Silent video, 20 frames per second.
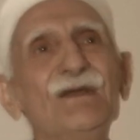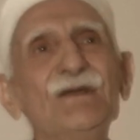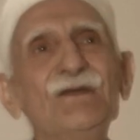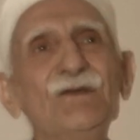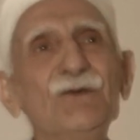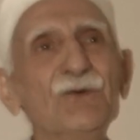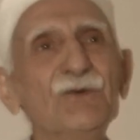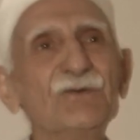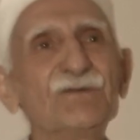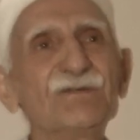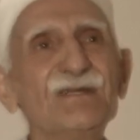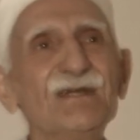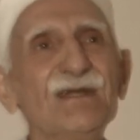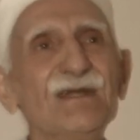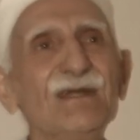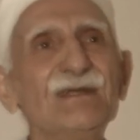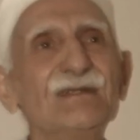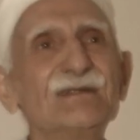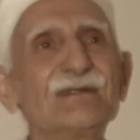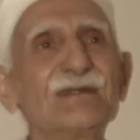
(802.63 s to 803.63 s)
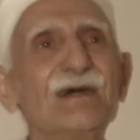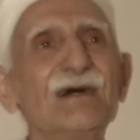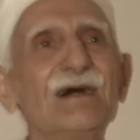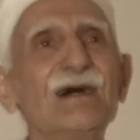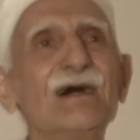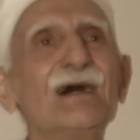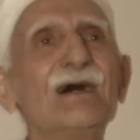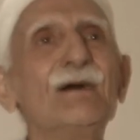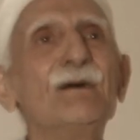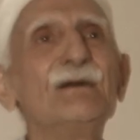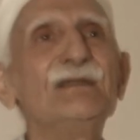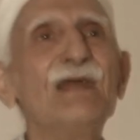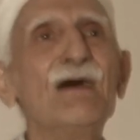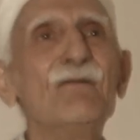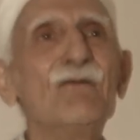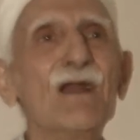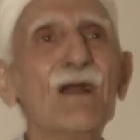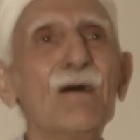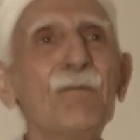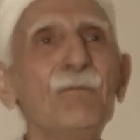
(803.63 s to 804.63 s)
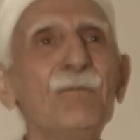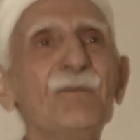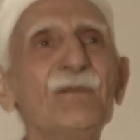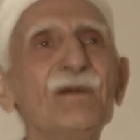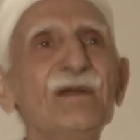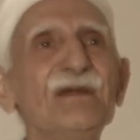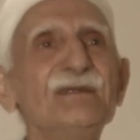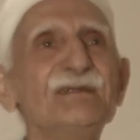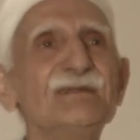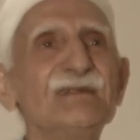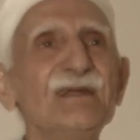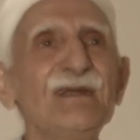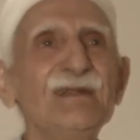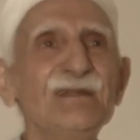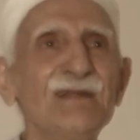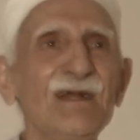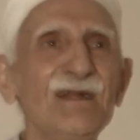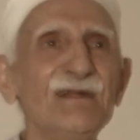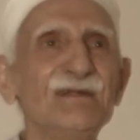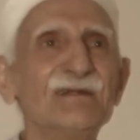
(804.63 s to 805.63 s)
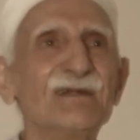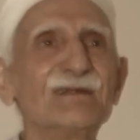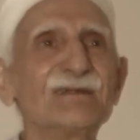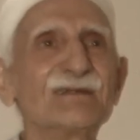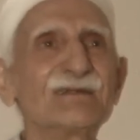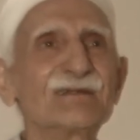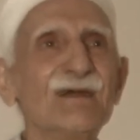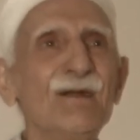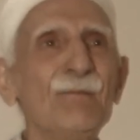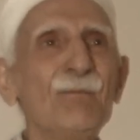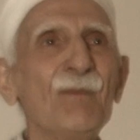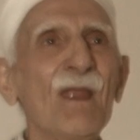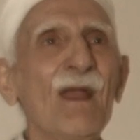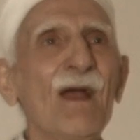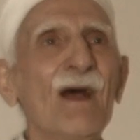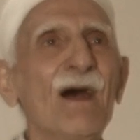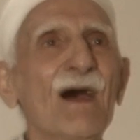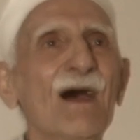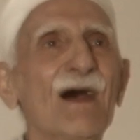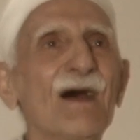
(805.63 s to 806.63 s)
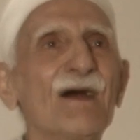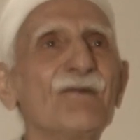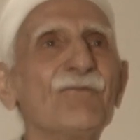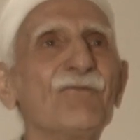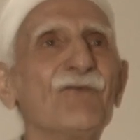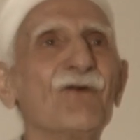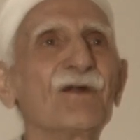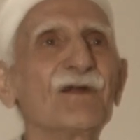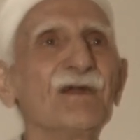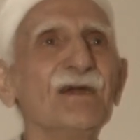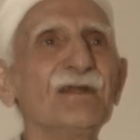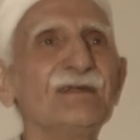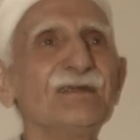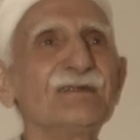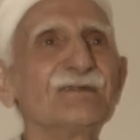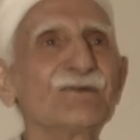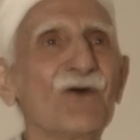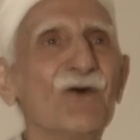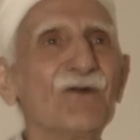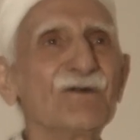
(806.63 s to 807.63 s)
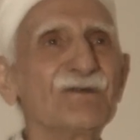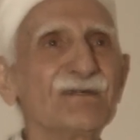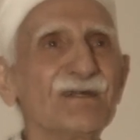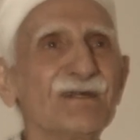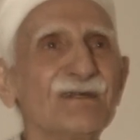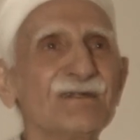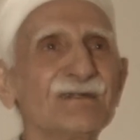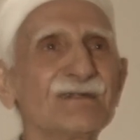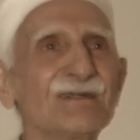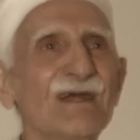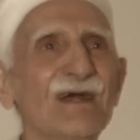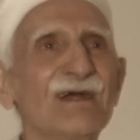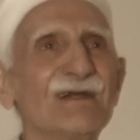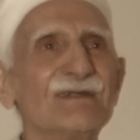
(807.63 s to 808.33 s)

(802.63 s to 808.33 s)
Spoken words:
use his, develop his intelligence and forget his conscience,